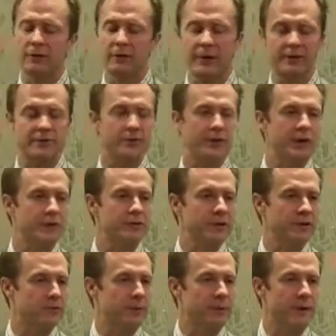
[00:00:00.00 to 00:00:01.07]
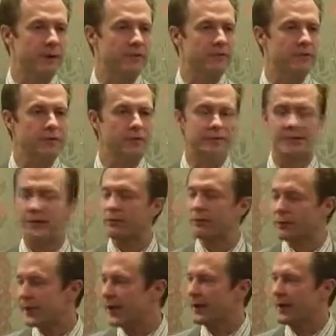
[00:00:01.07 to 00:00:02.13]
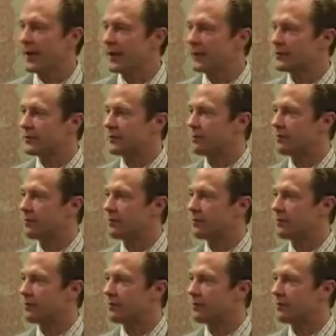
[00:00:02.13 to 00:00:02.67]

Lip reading: laser energy has been out for several decades.